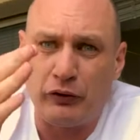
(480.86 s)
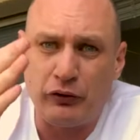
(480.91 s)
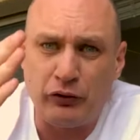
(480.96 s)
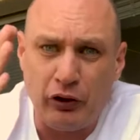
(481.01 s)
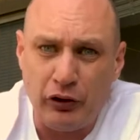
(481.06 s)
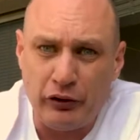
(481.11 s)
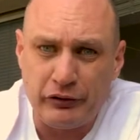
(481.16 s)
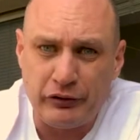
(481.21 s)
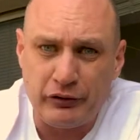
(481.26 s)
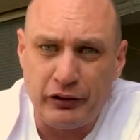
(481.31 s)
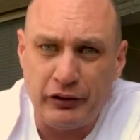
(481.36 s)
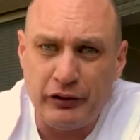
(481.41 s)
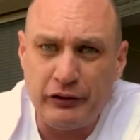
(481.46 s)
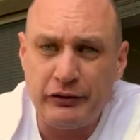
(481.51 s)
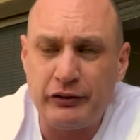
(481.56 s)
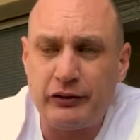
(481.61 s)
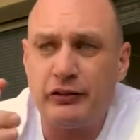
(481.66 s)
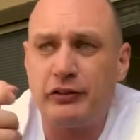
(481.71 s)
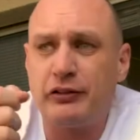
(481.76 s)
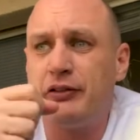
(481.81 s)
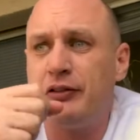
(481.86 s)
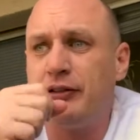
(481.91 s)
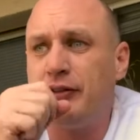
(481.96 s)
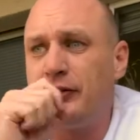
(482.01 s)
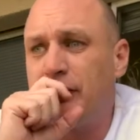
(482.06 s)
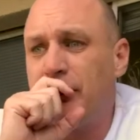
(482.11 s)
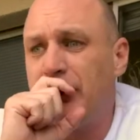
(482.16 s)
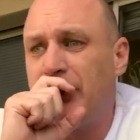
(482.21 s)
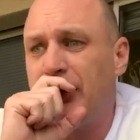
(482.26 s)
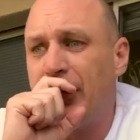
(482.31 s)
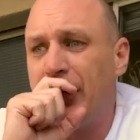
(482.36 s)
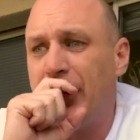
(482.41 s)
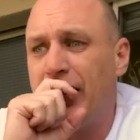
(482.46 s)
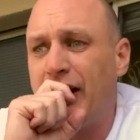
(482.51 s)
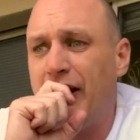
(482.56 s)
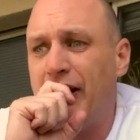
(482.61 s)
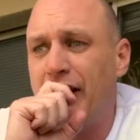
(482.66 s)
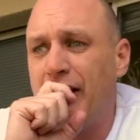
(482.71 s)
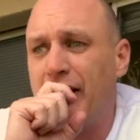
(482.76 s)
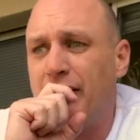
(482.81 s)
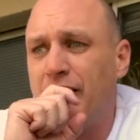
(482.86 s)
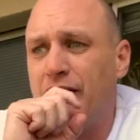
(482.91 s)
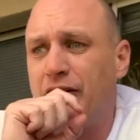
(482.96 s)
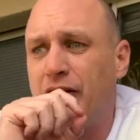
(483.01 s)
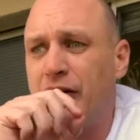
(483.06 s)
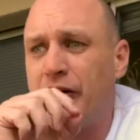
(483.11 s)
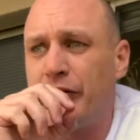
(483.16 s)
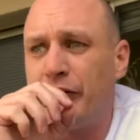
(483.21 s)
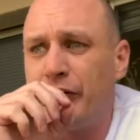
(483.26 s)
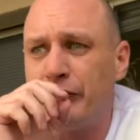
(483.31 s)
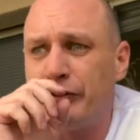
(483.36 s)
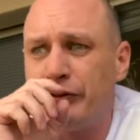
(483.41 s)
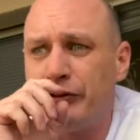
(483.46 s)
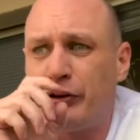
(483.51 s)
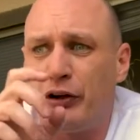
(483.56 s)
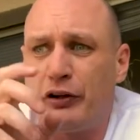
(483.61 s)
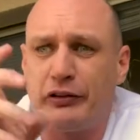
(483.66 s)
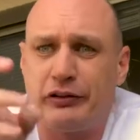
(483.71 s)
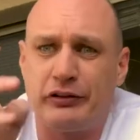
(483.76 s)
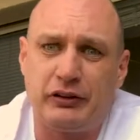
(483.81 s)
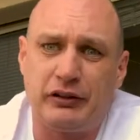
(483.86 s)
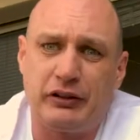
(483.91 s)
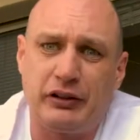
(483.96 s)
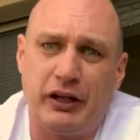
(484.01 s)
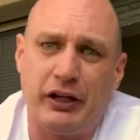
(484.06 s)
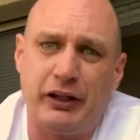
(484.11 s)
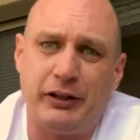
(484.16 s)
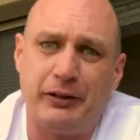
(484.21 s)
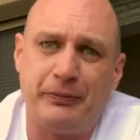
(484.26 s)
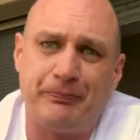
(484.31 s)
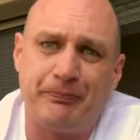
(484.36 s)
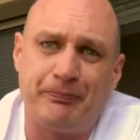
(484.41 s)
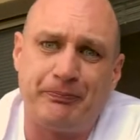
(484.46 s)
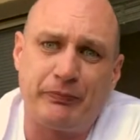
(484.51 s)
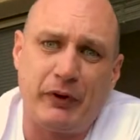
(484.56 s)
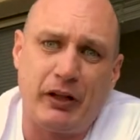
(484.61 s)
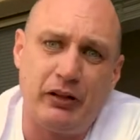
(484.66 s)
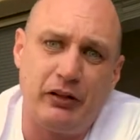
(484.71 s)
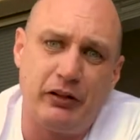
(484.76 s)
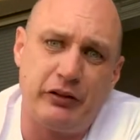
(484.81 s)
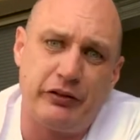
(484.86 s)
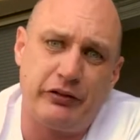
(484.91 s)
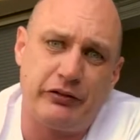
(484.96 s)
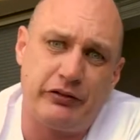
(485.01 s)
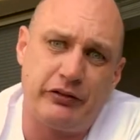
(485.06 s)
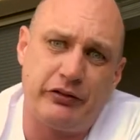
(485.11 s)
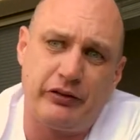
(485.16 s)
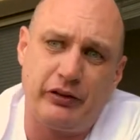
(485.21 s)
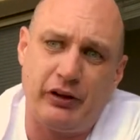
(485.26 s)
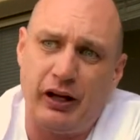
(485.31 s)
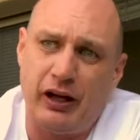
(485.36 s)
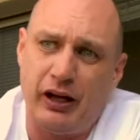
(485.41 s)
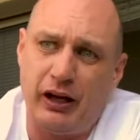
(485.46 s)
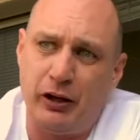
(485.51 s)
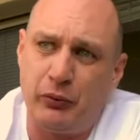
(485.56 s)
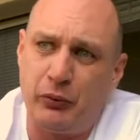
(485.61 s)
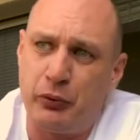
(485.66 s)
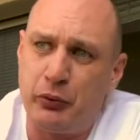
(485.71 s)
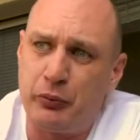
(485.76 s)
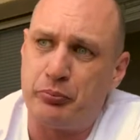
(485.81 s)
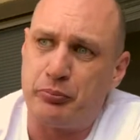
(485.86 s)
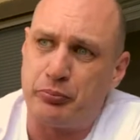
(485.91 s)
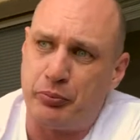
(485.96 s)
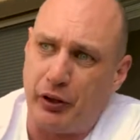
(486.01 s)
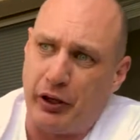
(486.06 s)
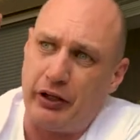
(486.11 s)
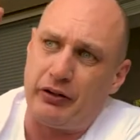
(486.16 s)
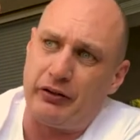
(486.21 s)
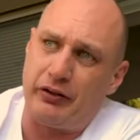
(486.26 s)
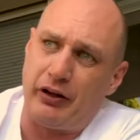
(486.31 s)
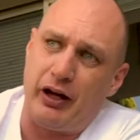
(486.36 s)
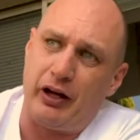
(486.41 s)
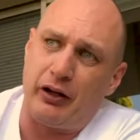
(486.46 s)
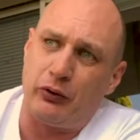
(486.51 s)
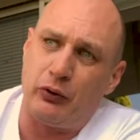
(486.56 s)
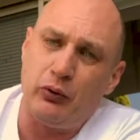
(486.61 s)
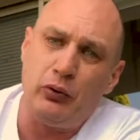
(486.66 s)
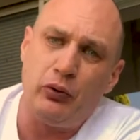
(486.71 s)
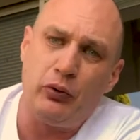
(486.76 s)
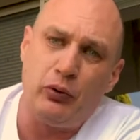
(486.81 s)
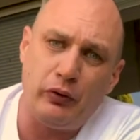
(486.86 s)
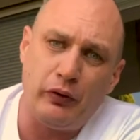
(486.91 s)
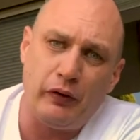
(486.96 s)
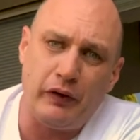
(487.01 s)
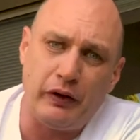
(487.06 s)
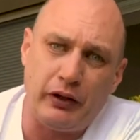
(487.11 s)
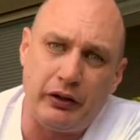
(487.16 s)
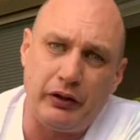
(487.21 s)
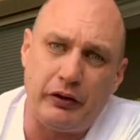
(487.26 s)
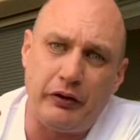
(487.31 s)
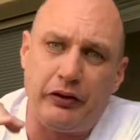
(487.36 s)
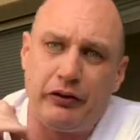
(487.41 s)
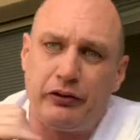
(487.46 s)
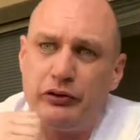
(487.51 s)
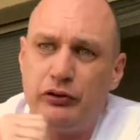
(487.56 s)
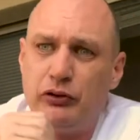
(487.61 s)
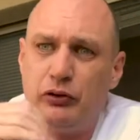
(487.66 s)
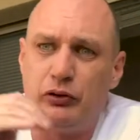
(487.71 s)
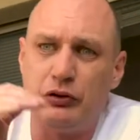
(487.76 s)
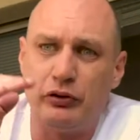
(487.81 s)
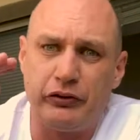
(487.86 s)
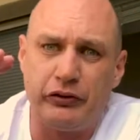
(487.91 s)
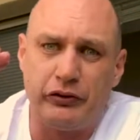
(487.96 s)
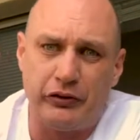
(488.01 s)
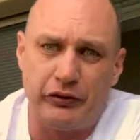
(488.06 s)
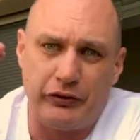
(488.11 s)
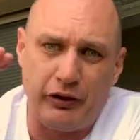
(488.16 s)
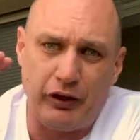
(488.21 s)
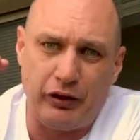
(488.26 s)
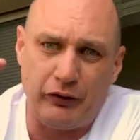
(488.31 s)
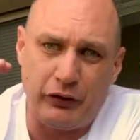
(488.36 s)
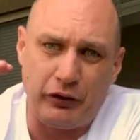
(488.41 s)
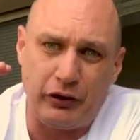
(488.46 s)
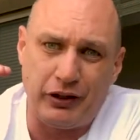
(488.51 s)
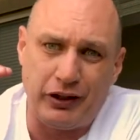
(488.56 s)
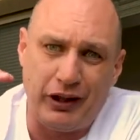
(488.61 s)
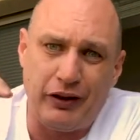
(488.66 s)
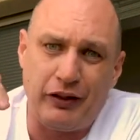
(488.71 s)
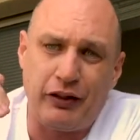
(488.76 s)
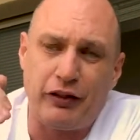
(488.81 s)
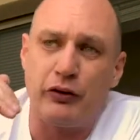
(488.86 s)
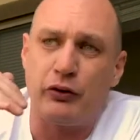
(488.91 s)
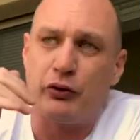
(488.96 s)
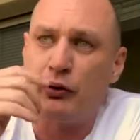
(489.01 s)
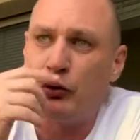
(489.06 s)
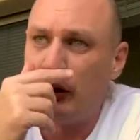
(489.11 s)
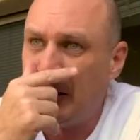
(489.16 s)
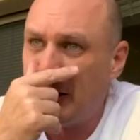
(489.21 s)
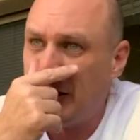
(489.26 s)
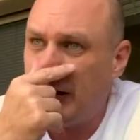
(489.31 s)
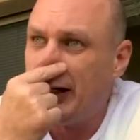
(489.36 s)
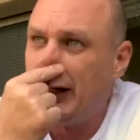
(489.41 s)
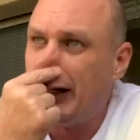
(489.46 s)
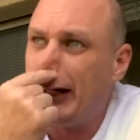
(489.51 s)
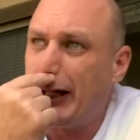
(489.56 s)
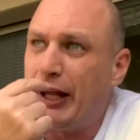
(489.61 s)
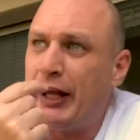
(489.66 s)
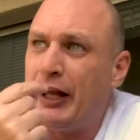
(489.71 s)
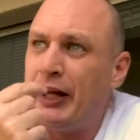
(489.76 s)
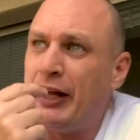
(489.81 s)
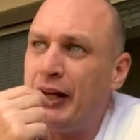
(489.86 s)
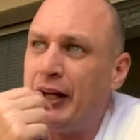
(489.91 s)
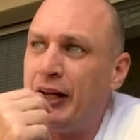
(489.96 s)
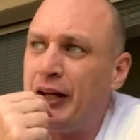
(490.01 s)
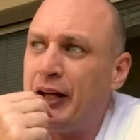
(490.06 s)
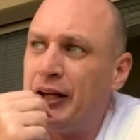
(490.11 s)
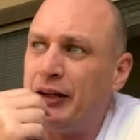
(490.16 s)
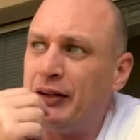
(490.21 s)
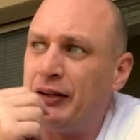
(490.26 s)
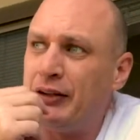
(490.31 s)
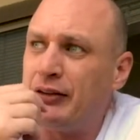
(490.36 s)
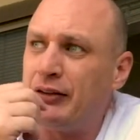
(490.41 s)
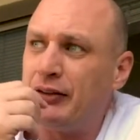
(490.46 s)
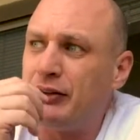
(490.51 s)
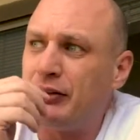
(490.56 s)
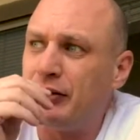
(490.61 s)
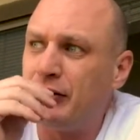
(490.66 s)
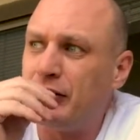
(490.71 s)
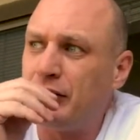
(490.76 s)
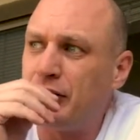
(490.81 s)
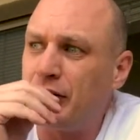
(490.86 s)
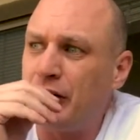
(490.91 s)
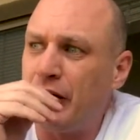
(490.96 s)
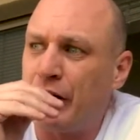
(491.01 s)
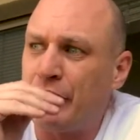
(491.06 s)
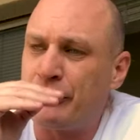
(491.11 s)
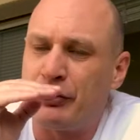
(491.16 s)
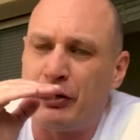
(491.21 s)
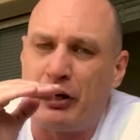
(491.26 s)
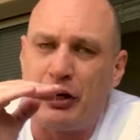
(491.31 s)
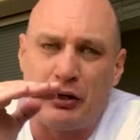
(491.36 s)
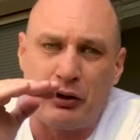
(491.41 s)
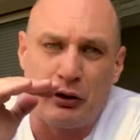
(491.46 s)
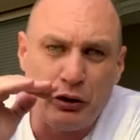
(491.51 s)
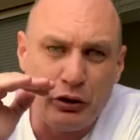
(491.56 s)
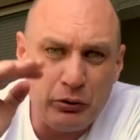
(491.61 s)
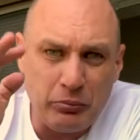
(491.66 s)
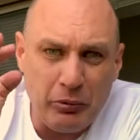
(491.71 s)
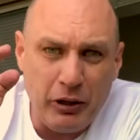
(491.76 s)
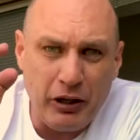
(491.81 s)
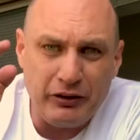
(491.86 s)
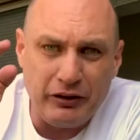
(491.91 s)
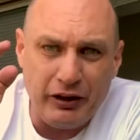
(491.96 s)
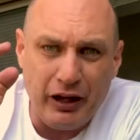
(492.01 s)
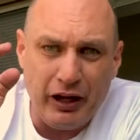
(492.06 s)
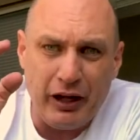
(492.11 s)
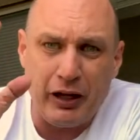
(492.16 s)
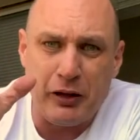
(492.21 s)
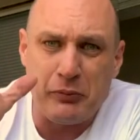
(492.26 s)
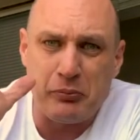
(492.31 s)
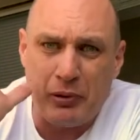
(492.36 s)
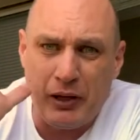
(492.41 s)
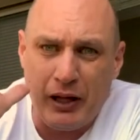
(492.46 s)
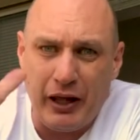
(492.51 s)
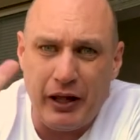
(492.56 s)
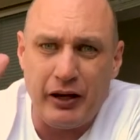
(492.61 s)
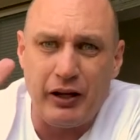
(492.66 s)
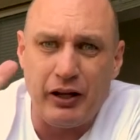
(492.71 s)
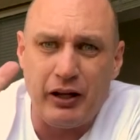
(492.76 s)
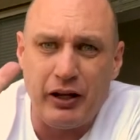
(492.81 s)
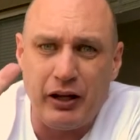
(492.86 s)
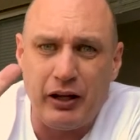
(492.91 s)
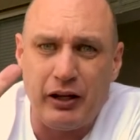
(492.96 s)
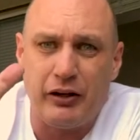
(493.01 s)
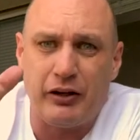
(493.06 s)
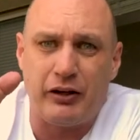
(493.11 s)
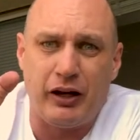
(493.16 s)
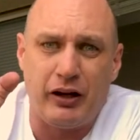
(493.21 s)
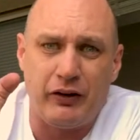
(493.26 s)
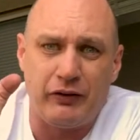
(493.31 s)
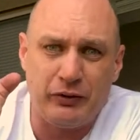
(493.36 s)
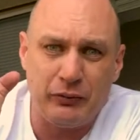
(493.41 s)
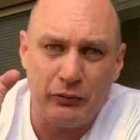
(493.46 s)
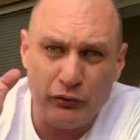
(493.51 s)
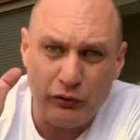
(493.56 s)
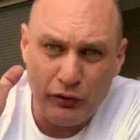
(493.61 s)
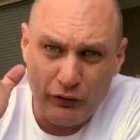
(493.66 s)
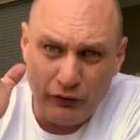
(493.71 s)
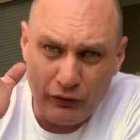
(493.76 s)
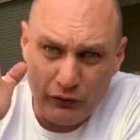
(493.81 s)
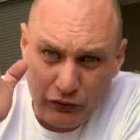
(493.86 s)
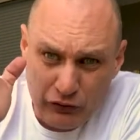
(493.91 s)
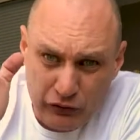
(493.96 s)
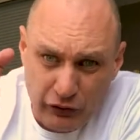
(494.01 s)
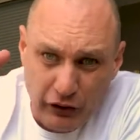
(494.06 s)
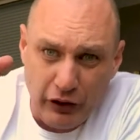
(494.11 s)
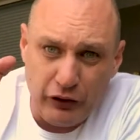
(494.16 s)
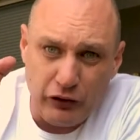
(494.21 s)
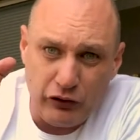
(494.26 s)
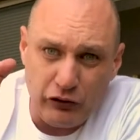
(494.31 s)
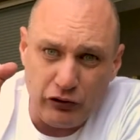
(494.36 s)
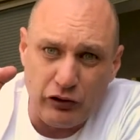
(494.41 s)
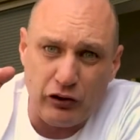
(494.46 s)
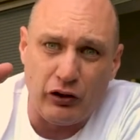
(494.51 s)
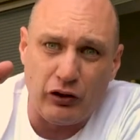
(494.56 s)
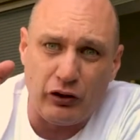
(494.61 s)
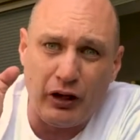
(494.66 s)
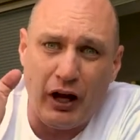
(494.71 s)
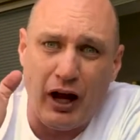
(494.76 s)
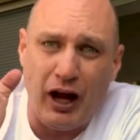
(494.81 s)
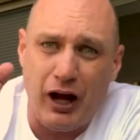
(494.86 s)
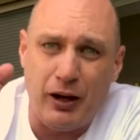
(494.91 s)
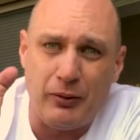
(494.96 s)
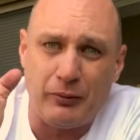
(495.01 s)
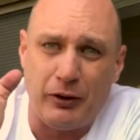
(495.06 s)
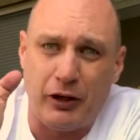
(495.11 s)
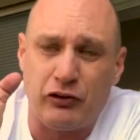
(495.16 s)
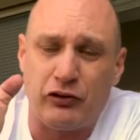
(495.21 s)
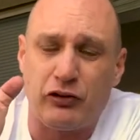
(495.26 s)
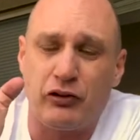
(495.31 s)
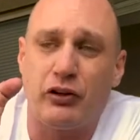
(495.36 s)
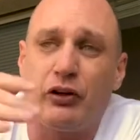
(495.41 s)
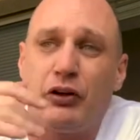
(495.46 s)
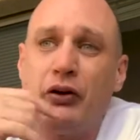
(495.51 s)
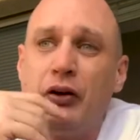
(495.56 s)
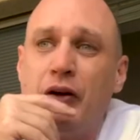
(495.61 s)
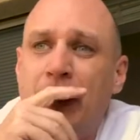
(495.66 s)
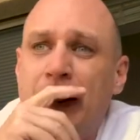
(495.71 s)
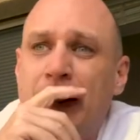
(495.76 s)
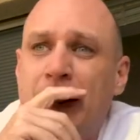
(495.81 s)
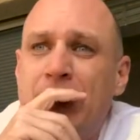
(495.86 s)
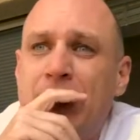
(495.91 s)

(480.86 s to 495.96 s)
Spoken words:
with task lists, and on those task lists, I would break down all the little nuances that I've got to get through. And I try and look at my day, plan ahead, and have some sort of a strategy on how I'm actually going to